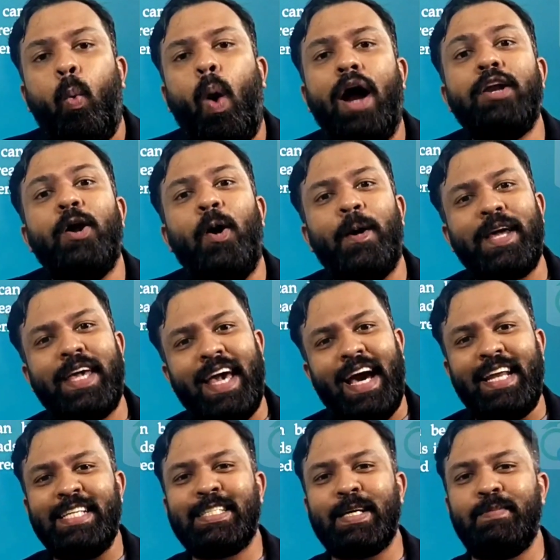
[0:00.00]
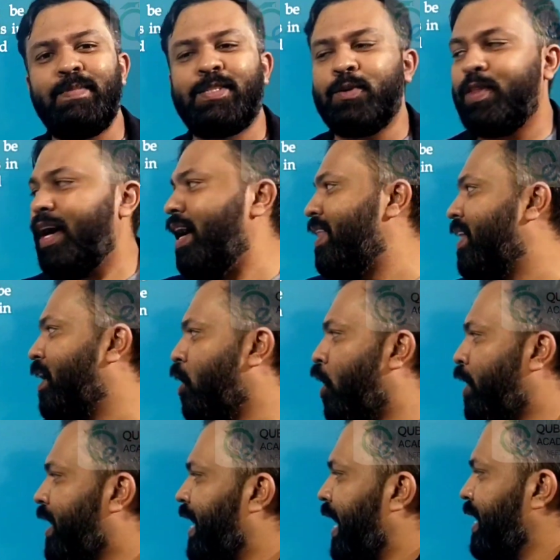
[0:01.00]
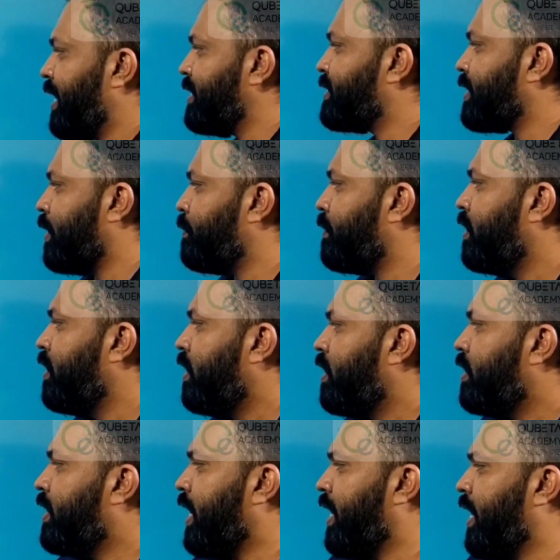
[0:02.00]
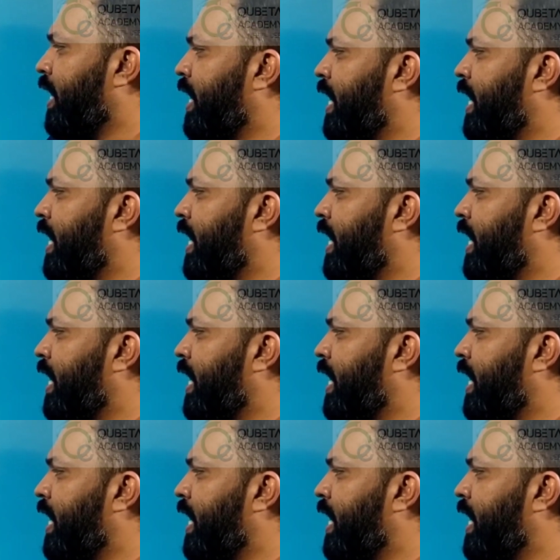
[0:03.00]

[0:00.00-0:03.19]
one organism to the other organism. DNA